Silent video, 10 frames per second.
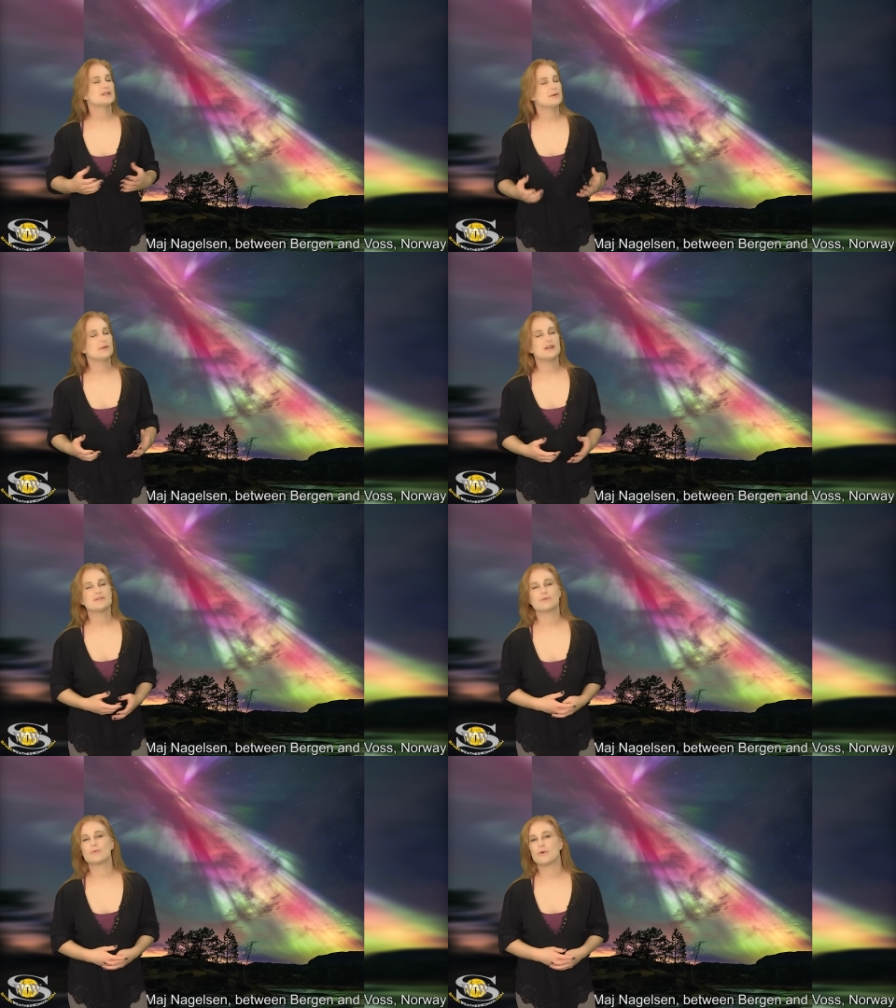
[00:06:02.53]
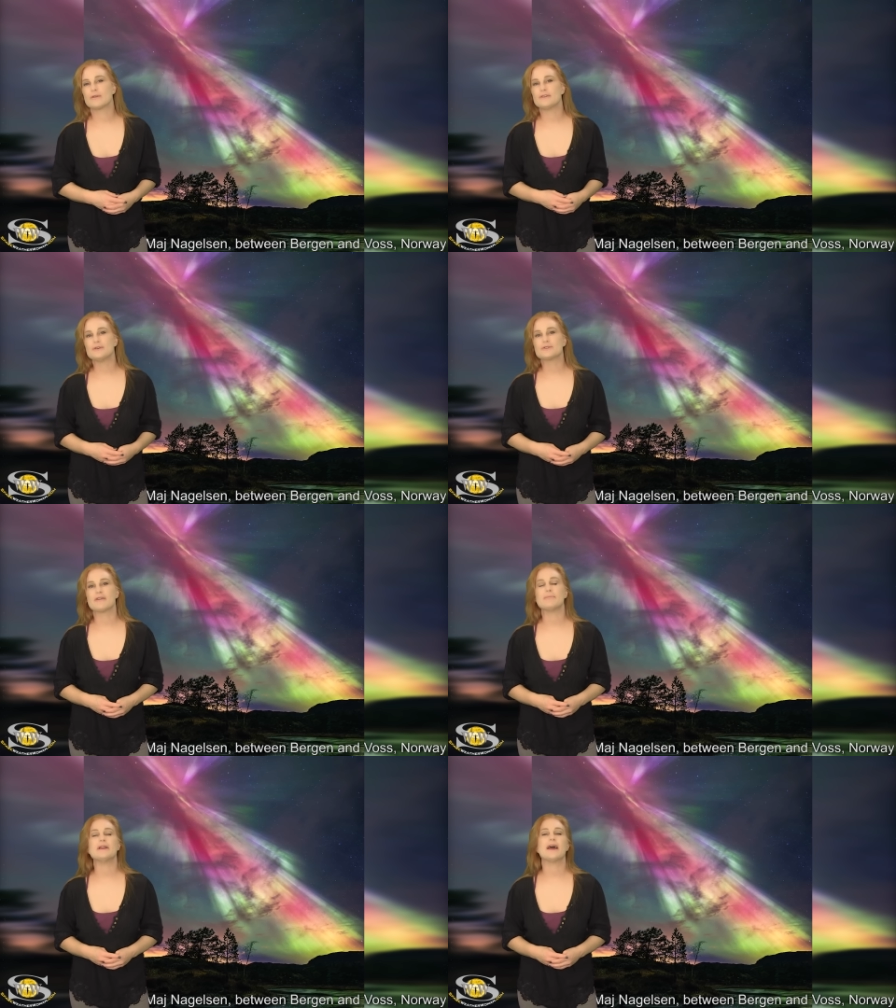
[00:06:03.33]
some of these aurora views
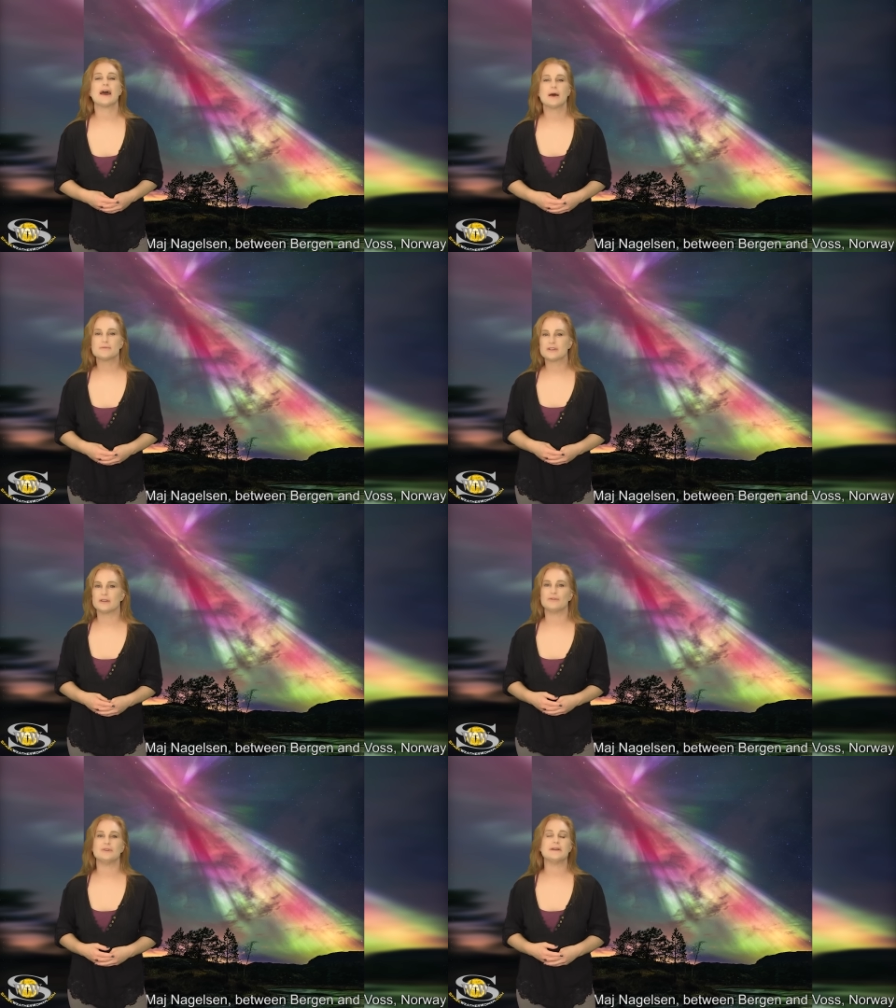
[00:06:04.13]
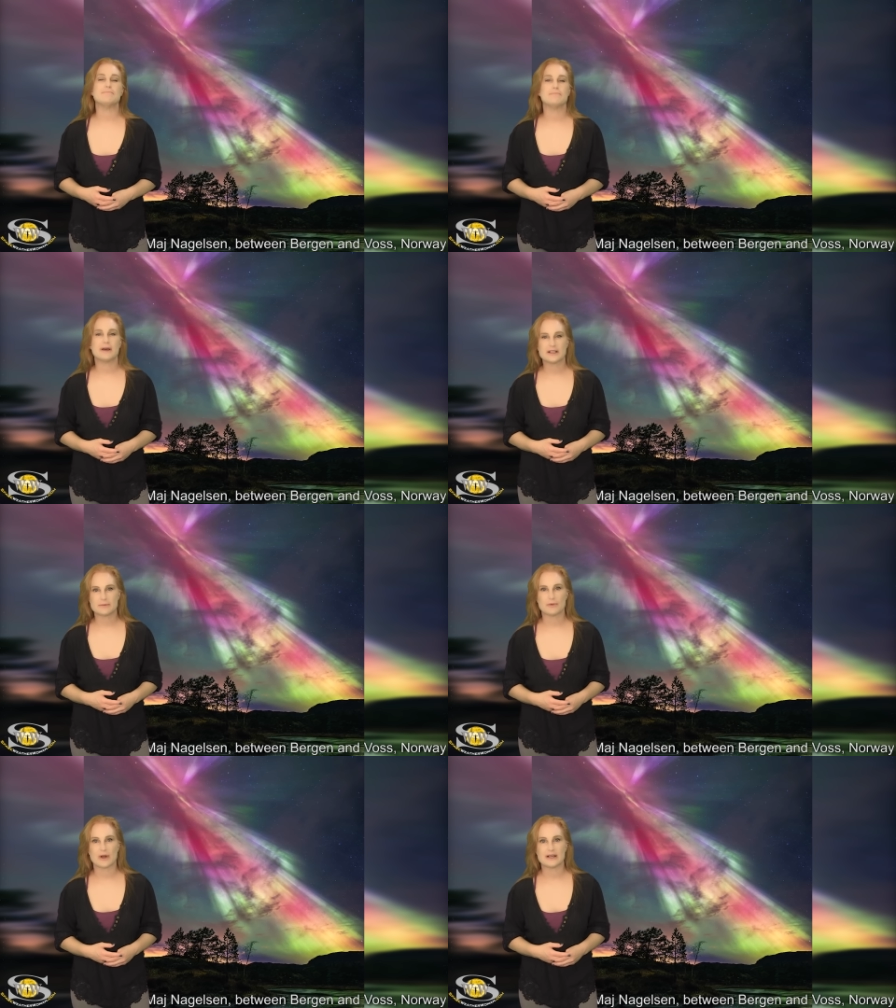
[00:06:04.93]
have been absolutely
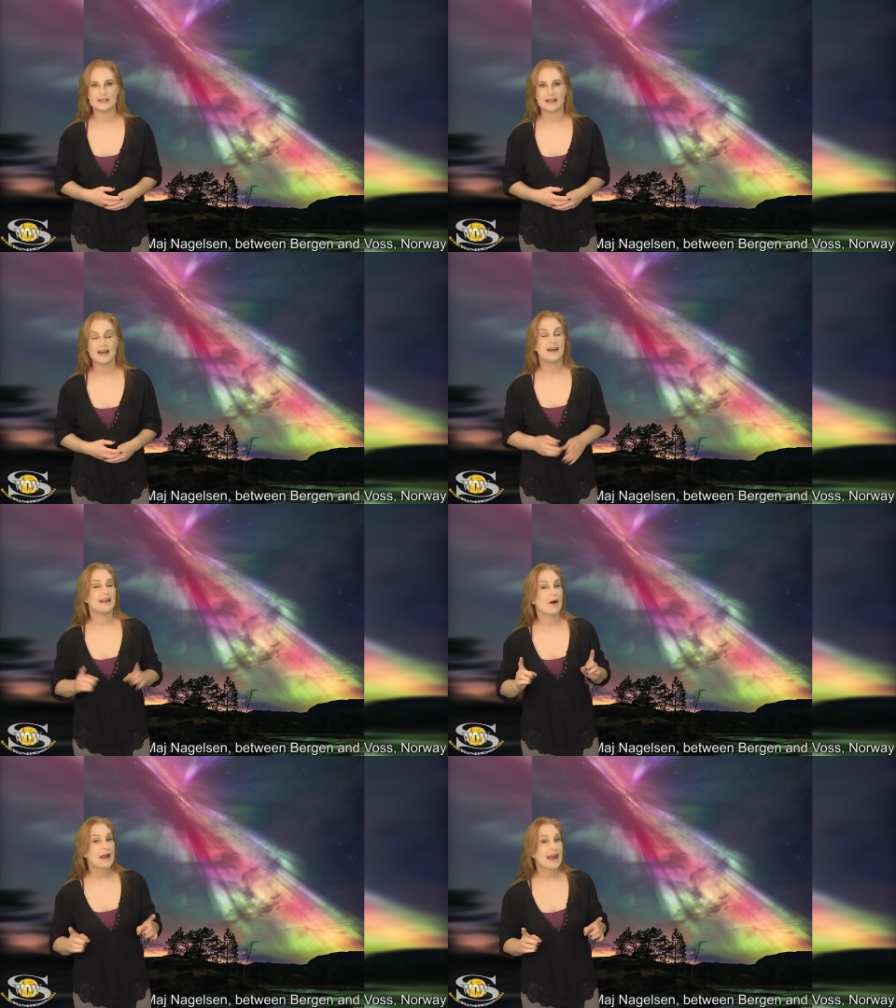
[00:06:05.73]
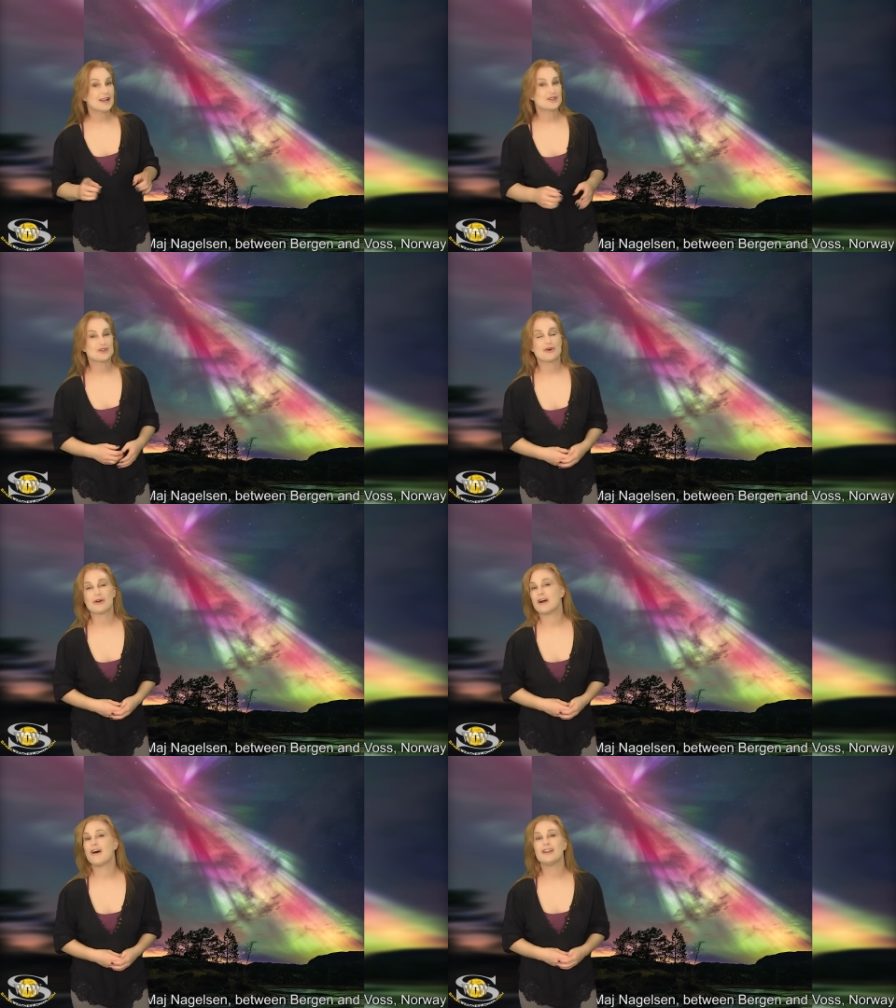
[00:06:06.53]
mesmerizing. Now, I can't
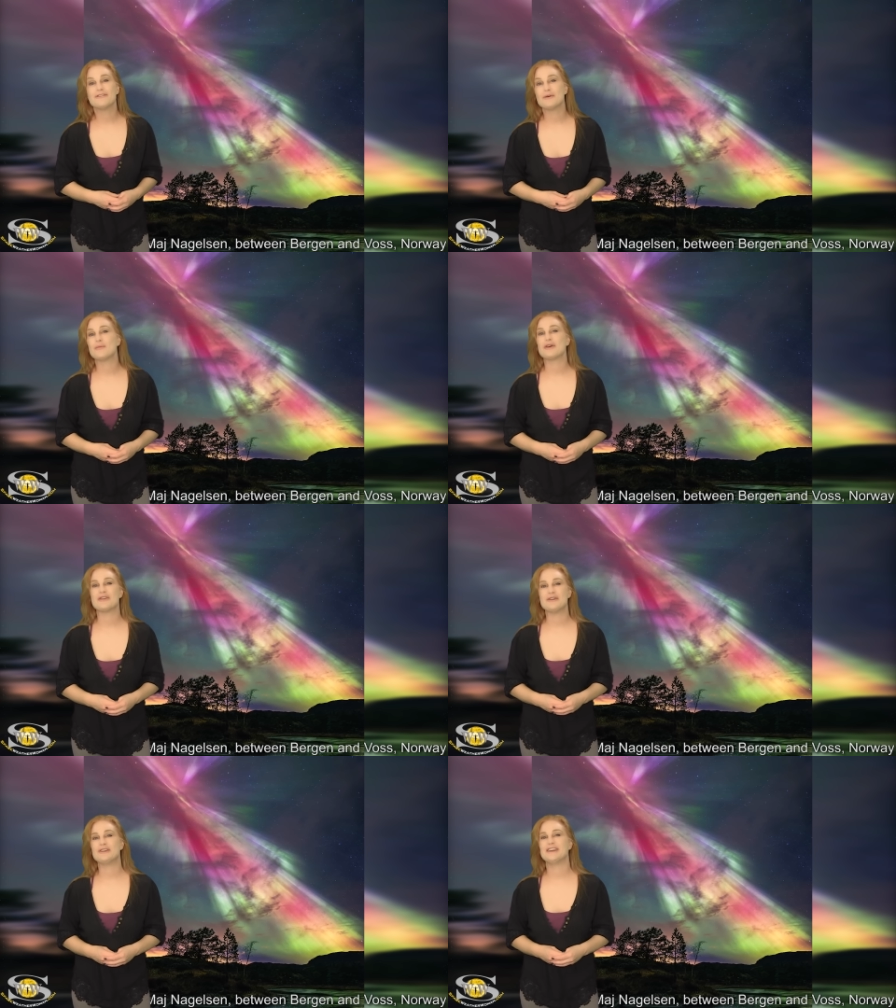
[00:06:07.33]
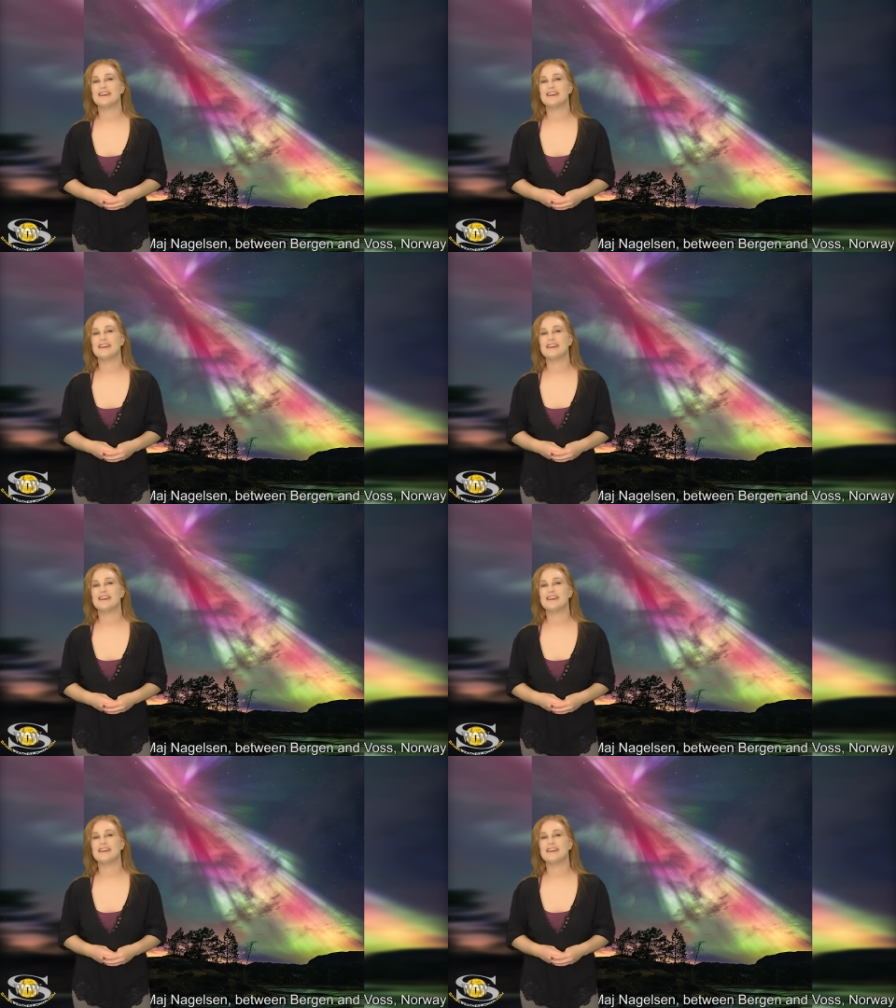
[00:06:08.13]
share all of them with you